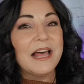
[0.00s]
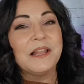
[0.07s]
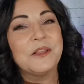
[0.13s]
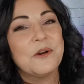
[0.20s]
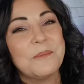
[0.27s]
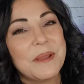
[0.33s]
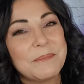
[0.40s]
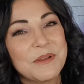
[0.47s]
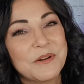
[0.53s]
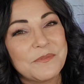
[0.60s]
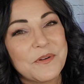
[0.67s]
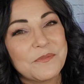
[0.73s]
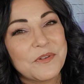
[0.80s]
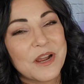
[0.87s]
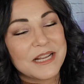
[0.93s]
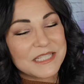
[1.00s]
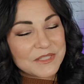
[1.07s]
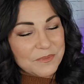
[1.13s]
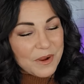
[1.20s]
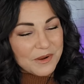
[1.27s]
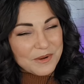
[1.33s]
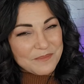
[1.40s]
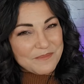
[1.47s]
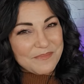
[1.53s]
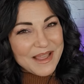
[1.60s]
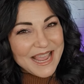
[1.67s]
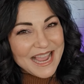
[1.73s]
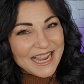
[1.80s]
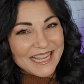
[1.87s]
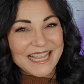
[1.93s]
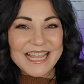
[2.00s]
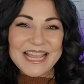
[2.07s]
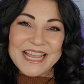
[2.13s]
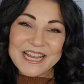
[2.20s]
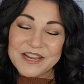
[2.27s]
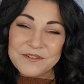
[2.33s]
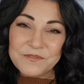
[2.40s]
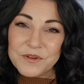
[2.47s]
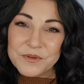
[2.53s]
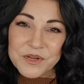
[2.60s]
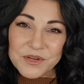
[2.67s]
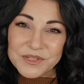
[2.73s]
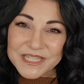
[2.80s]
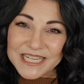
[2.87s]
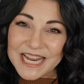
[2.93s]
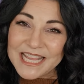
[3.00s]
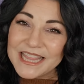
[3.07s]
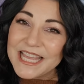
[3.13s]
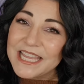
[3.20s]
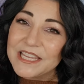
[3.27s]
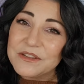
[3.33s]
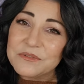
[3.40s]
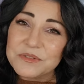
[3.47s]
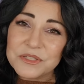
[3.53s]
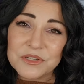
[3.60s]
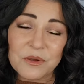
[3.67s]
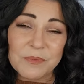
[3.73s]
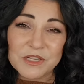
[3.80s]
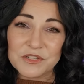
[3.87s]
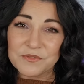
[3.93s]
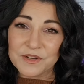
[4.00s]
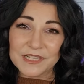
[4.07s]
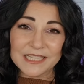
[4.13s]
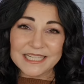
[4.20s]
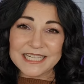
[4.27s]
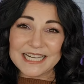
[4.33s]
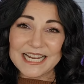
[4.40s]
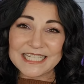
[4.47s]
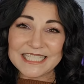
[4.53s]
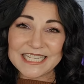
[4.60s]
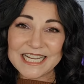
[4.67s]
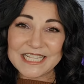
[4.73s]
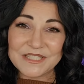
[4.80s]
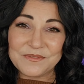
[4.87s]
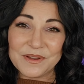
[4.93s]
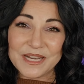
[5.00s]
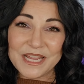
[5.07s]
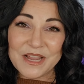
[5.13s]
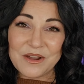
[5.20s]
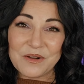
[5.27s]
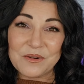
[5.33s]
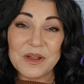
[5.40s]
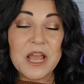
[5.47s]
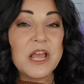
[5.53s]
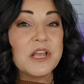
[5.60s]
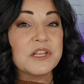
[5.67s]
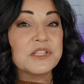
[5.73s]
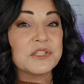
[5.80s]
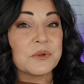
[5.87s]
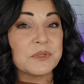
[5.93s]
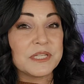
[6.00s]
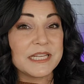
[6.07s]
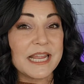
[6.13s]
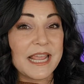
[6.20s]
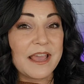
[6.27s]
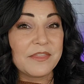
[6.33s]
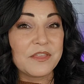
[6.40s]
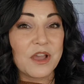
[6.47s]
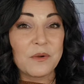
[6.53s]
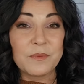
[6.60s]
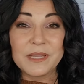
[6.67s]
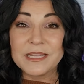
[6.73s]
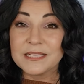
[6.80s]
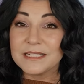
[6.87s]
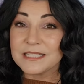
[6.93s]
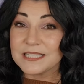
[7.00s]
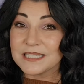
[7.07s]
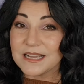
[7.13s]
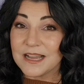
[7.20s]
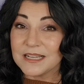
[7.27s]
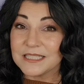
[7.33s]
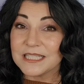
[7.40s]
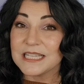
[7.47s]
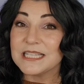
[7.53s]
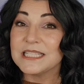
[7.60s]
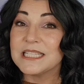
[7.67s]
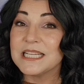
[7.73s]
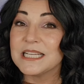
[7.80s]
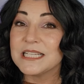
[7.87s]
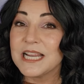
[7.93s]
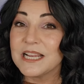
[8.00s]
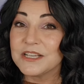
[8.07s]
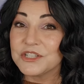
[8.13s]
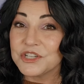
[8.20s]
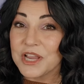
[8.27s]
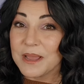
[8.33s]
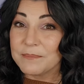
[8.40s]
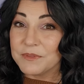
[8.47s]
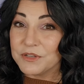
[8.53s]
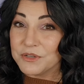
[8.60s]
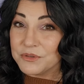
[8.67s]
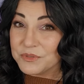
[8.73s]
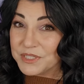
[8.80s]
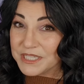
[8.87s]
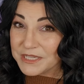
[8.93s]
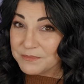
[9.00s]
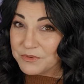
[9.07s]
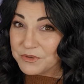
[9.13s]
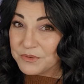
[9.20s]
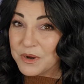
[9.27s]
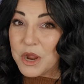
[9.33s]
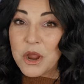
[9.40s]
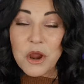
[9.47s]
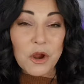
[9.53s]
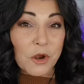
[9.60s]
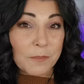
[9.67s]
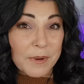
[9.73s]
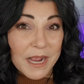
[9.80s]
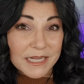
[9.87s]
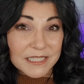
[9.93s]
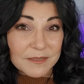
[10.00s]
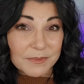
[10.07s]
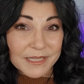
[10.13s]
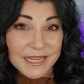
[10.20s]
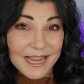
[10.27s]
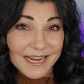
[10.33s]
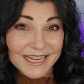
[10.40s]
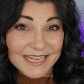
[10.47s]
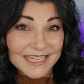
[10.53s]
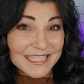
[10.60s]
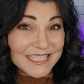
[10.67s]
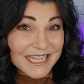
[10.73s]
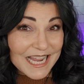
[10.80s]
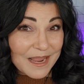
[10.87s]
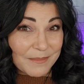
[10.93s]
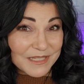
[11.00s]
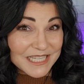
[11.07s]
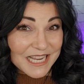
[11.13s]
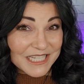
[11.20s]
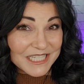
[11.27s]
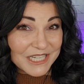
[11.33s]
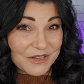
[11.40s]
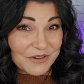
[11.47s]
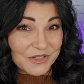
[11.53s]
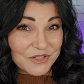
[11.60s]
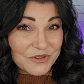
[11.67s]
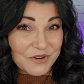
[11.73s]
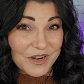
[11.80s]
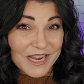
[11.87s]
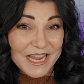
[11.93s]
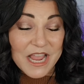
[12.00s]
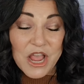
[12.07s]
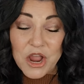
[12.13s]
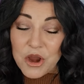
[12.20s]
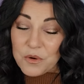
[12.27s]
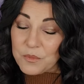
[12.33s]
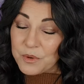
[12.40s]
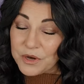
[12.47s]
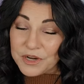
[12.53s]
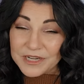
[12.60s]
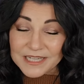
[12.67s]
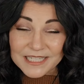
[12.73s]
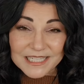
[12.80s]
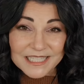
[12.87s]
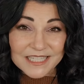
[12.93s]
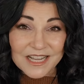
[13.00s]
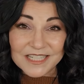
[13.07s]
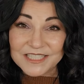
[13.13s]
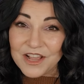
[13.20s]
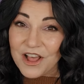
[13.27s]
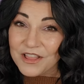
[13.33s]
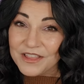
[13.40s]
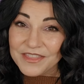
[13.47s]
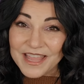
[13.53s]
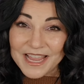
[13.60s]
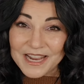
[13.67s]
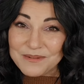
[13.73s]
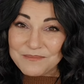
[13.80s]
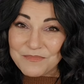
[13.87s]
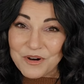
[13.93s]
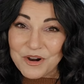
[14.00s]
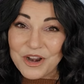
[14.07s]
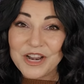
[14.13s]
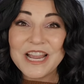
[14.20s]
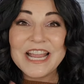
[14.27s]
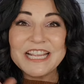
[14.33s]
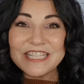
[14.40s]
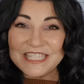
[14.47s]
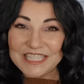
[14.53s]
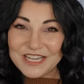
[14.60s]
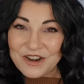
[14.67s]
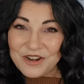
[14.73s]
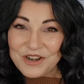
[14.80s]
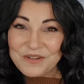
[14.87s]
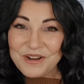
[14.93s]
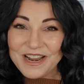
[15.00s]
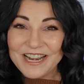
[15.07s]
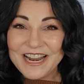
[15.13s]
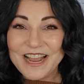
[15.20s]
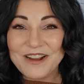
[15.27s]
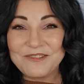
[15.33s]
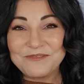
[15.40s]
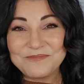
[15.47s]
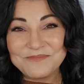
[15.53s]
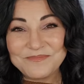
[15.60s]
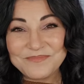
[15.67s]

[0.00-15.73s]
Hello, my beautiful friends. Welcome back. And if you're new today, thank you so much for clicking on today's video. So today I thought we could discuss, is TikTok Shop the new Temu or possibly heading into Amazon territory? We're going to discuss all of that and more starting right now.